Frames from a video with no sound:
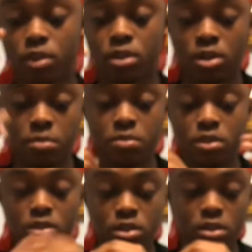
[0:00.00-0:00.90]
come
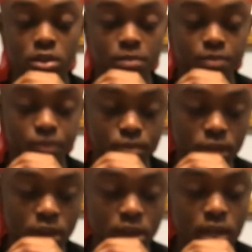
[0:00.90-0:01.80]
to
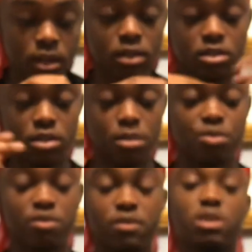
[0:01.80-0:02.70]
terms
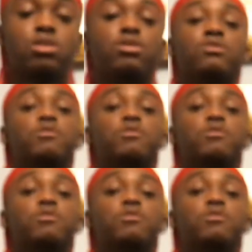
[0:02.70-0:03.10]
with yourself.